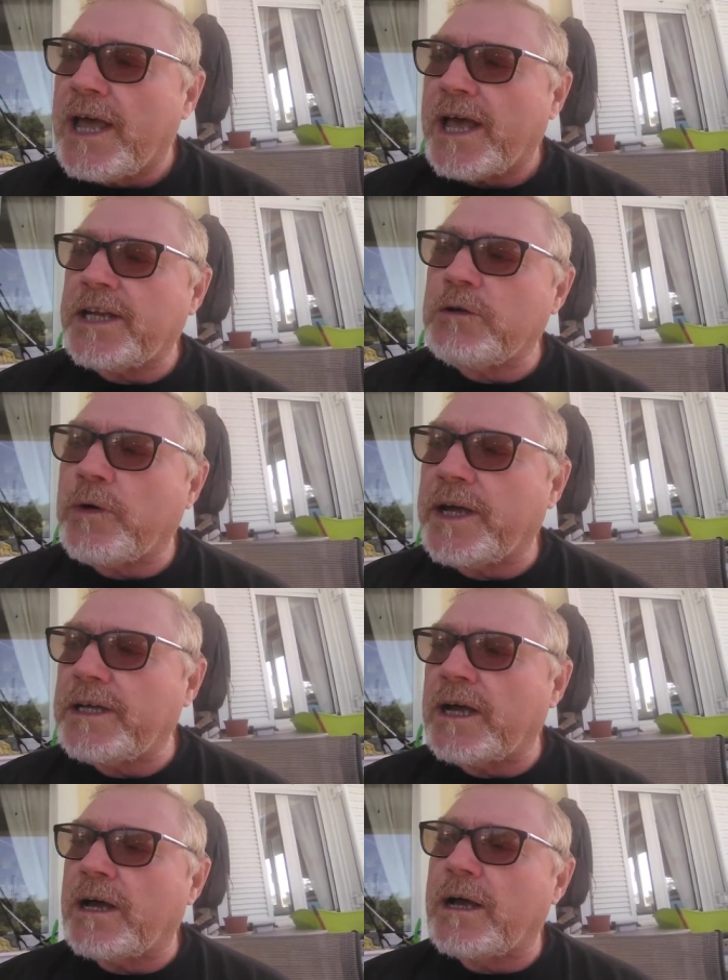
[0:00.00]

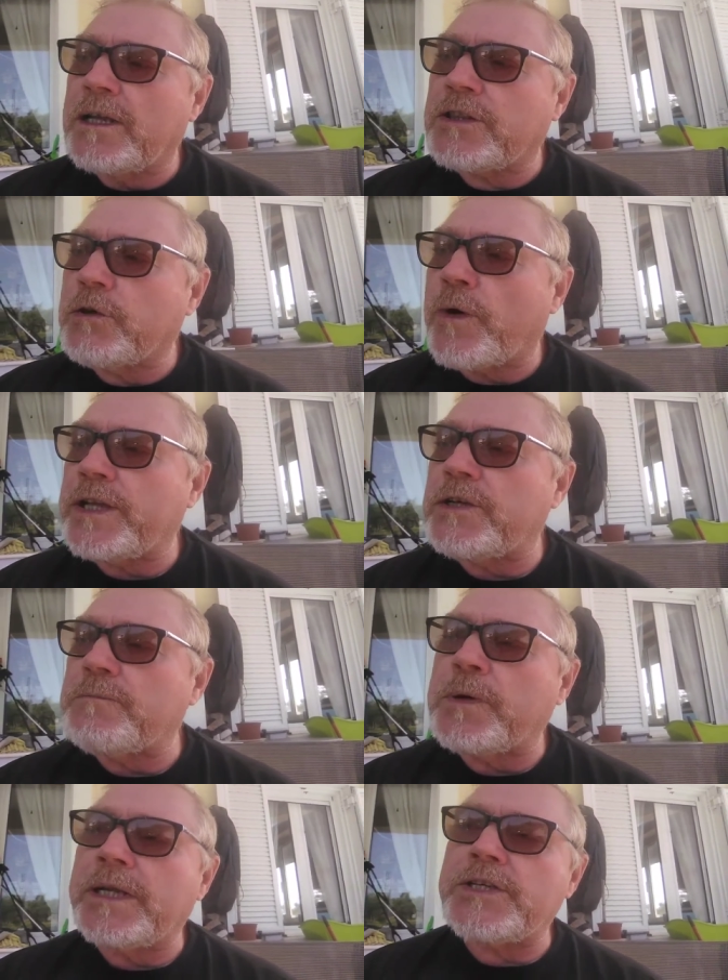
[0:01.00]
Anyway, Lithuanian
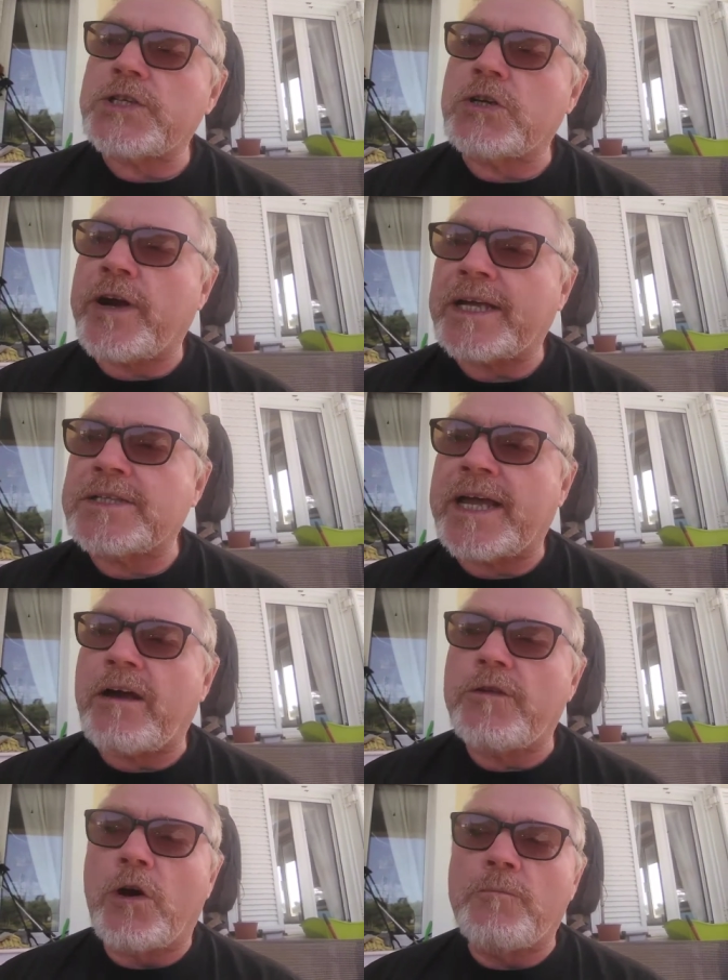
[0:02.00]
police cracked
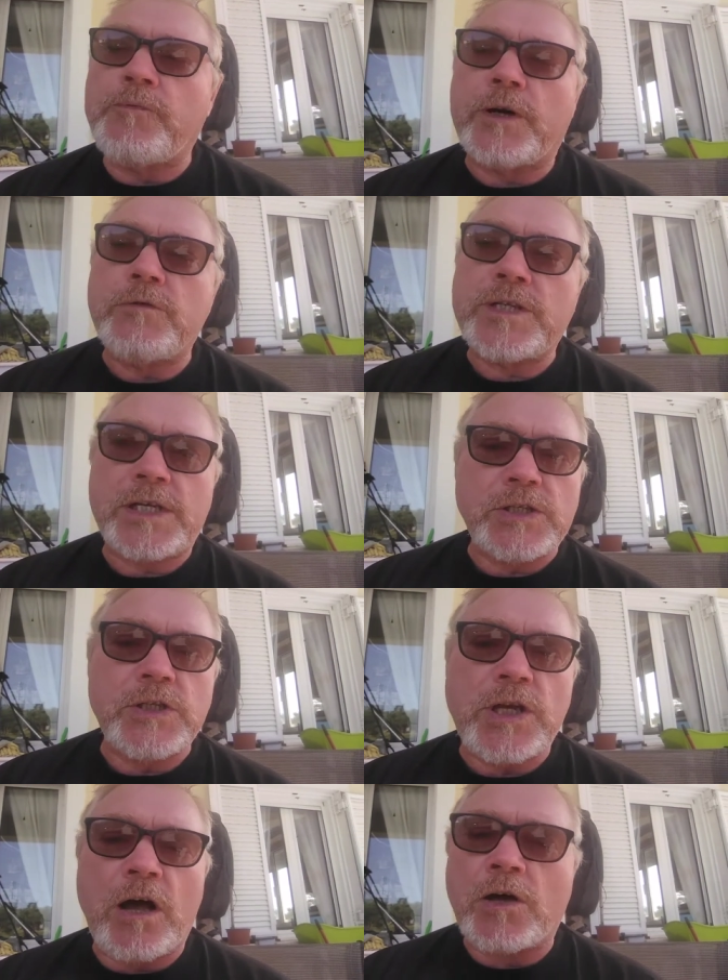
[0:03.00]
down on
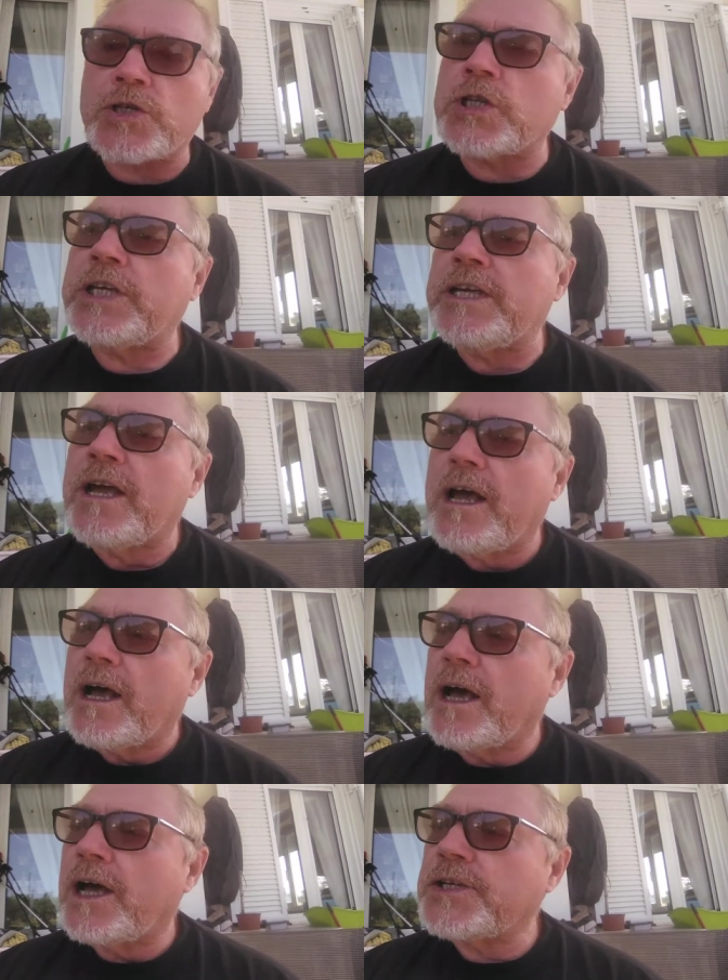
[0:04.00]
protesters harshly,
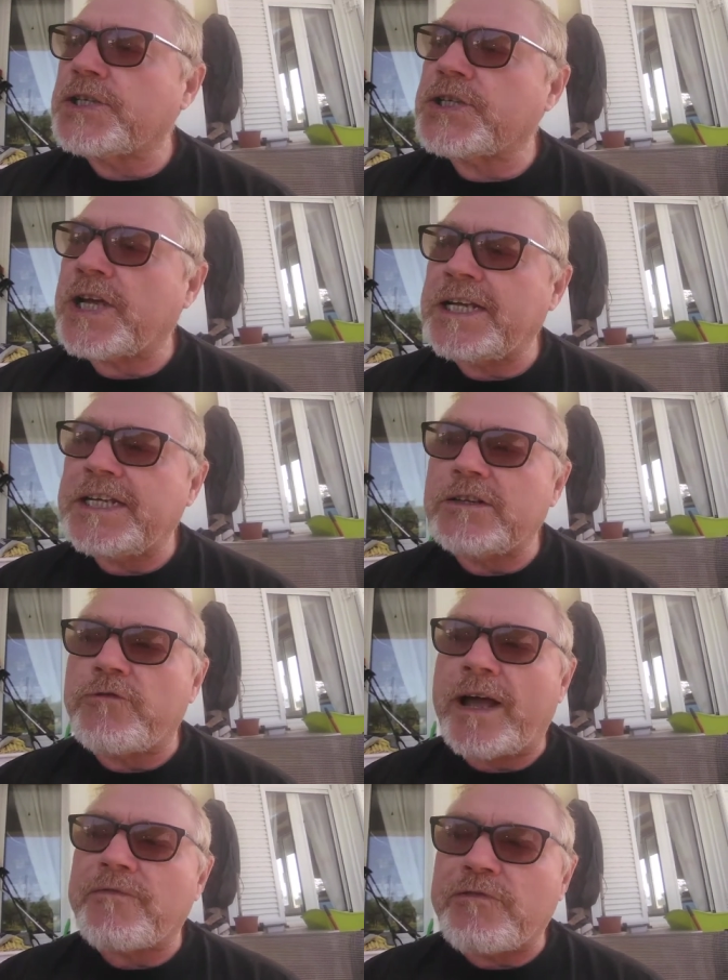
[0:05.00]
detaining
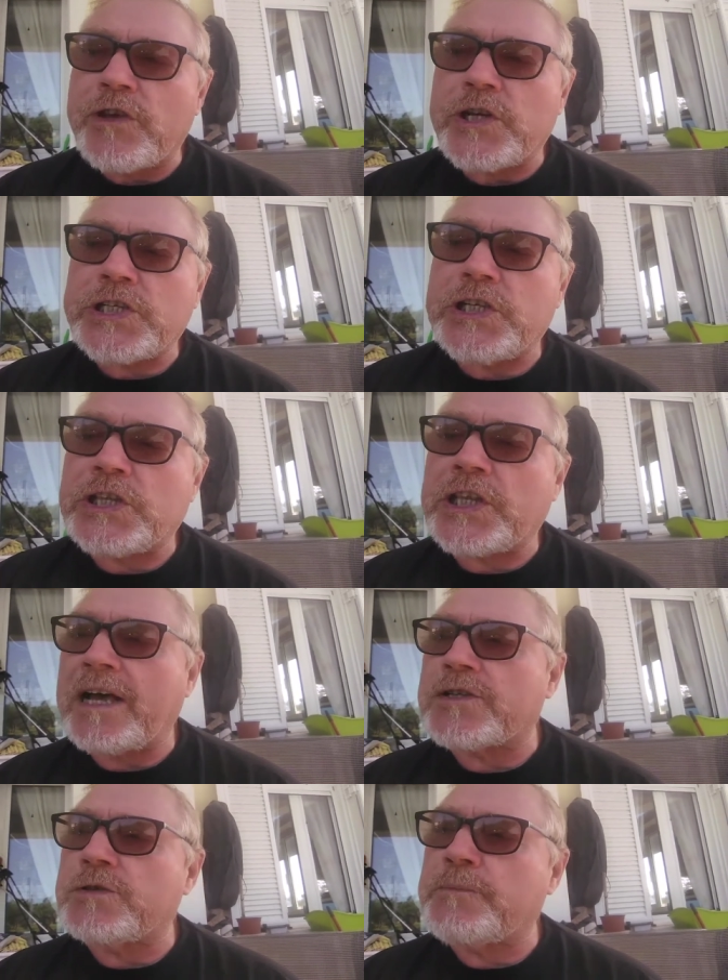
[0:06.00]
around
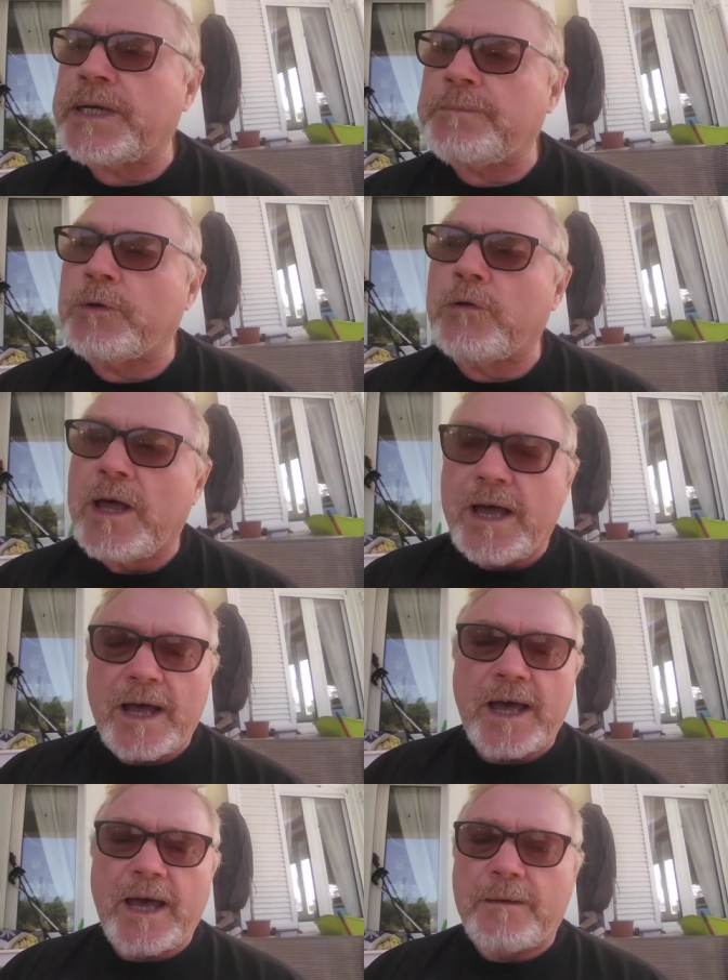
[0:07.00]
30,000 people
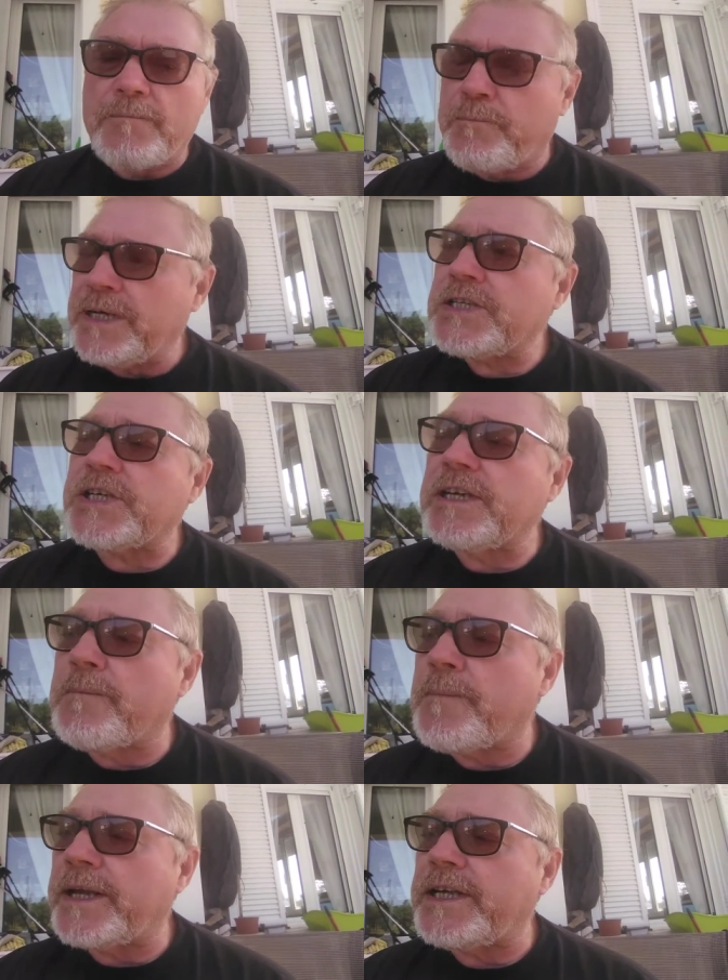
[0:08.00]
and beating
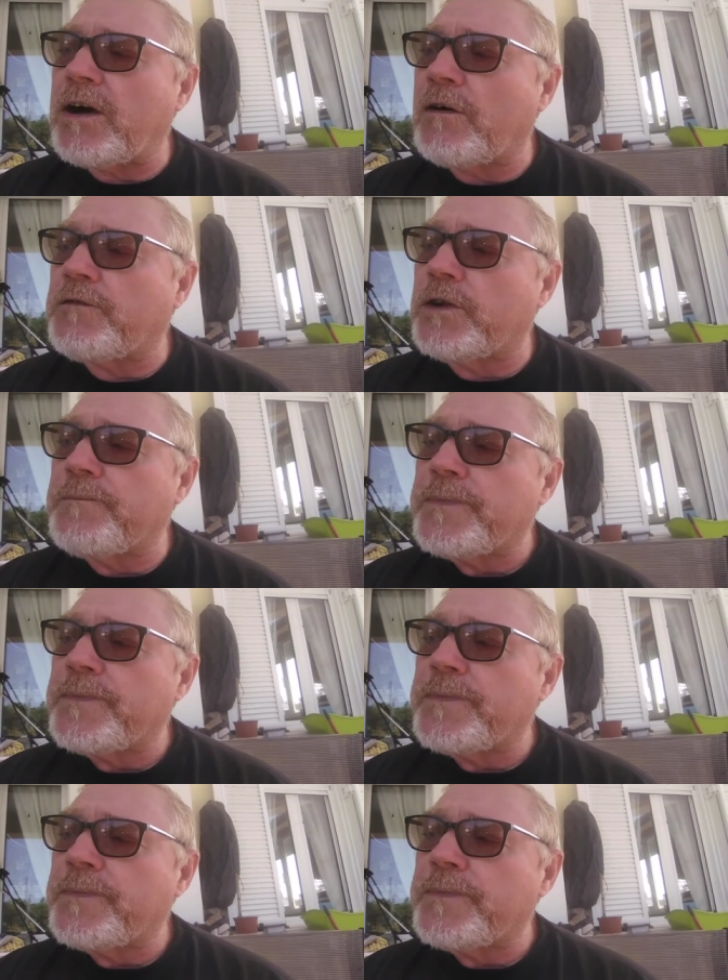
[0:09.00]
many of them.